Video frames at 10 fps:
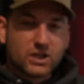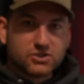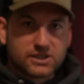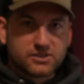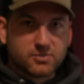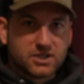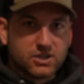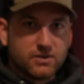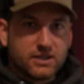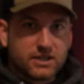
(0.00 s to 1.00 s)
So that's something
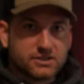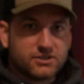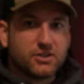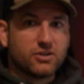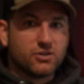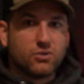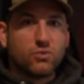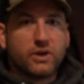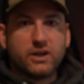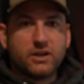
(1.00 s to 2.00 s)
you need to consider
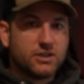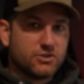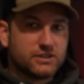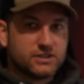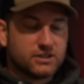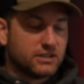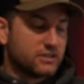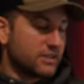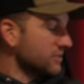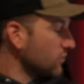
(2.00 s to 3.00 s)
when addressing
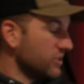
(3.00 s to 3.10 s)
these things,